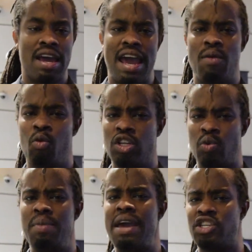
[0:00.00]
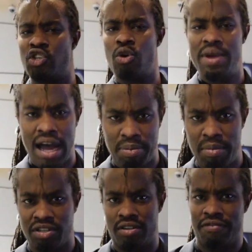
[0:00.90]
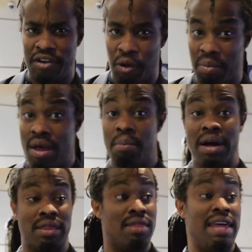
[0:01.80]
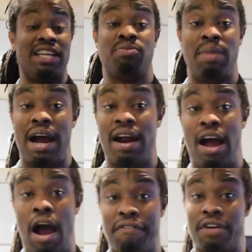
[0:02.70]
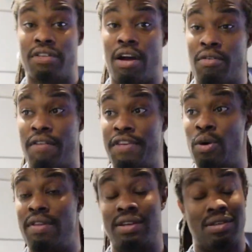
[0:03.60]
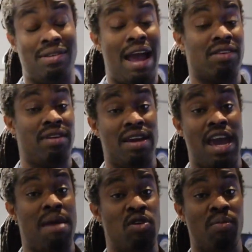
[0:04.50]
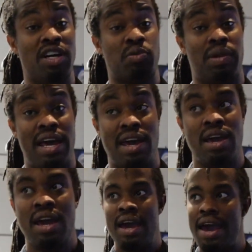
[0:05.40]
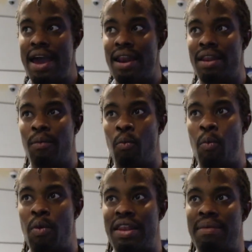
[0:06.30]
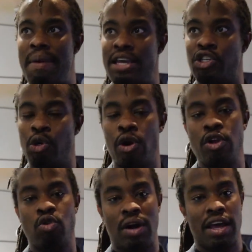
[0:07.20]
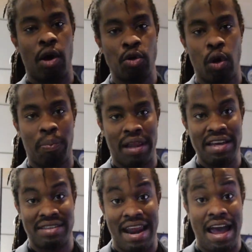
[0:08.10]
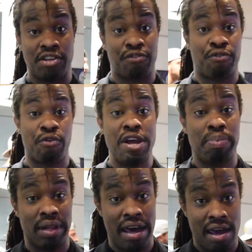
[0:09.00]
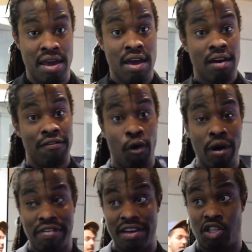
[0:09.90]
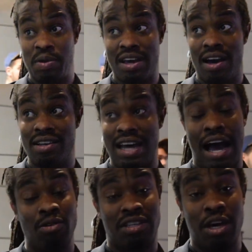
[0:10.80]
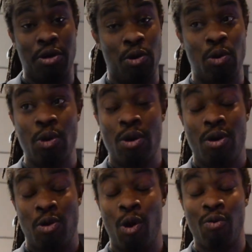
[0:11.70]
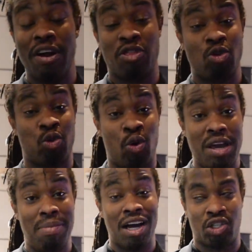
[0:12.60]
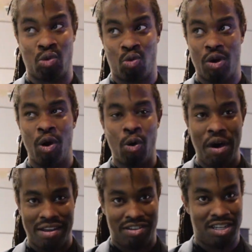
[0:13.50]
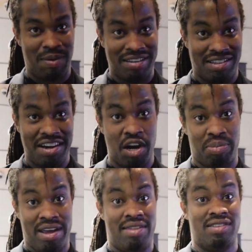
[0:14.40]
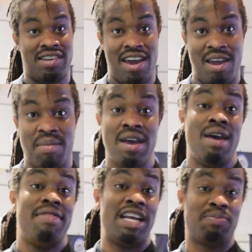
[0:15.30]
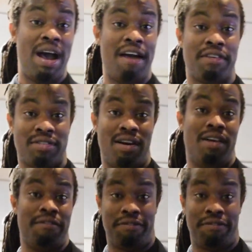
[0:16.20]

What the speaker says: And once we make sure we got permission to film. But that's my afterthought and review of this. This is actually a game you must play, and make sure you try to go to a place that has free play for this, because I'll tell you, you'll run through $20 real quick just by sitting here playing this game. That's my afterthought.